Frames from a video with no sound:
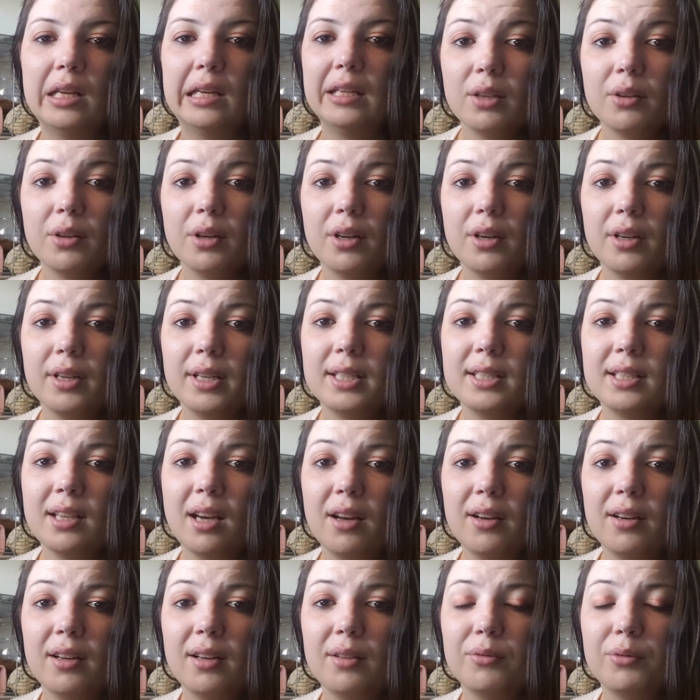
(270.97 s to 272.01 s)
There are a
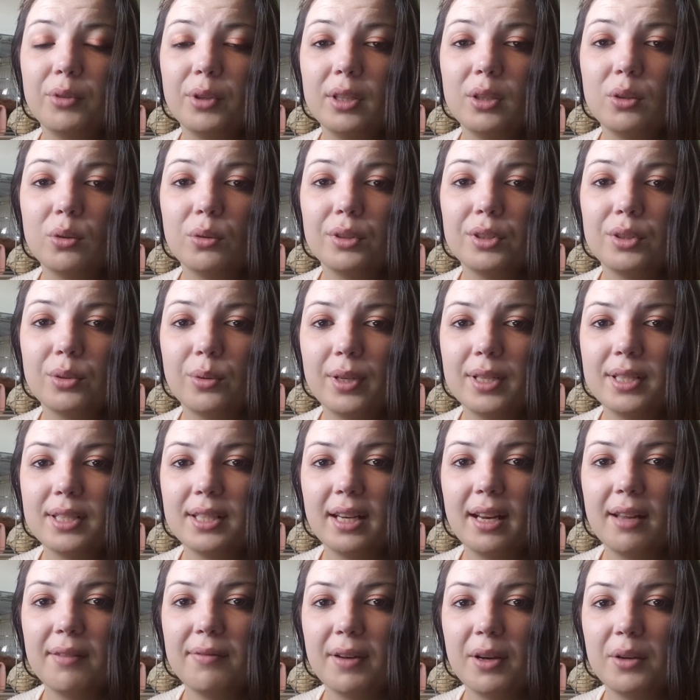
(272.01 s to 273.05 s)
ton of really cool toys
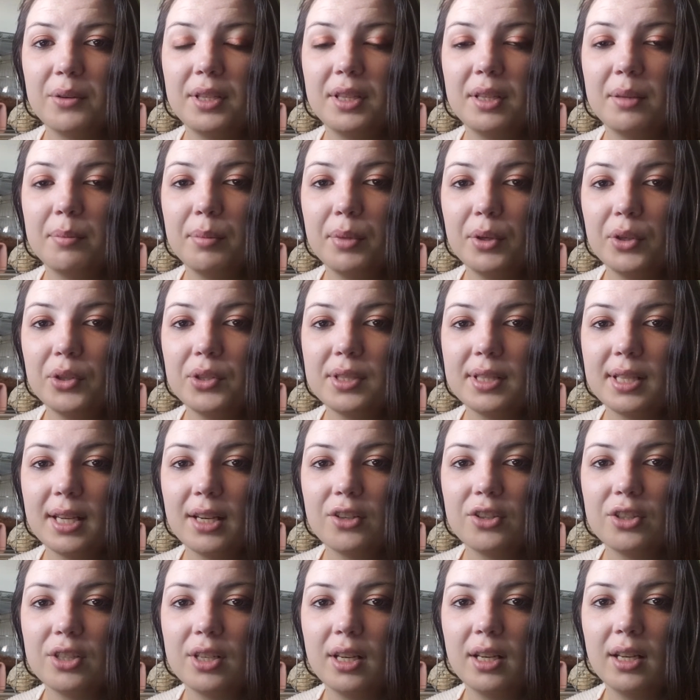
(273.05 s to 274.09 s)
that I found in the bird
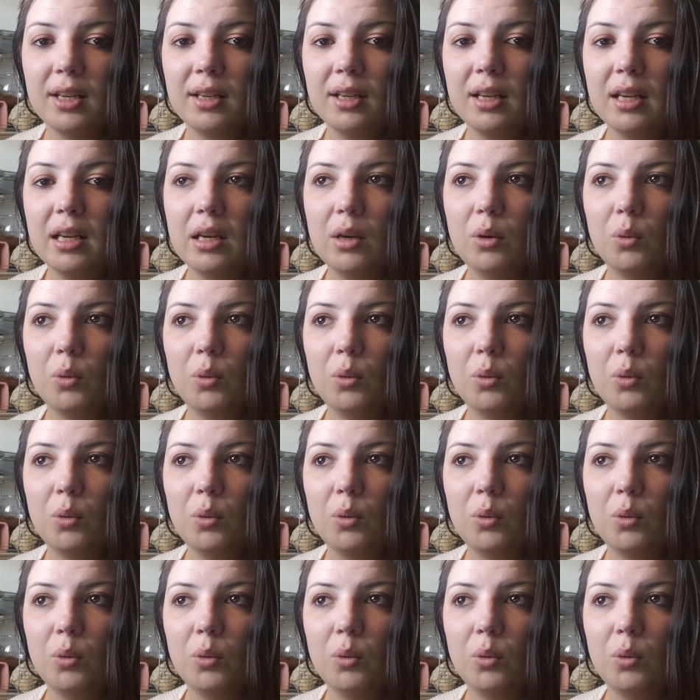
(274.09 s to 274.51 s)
section,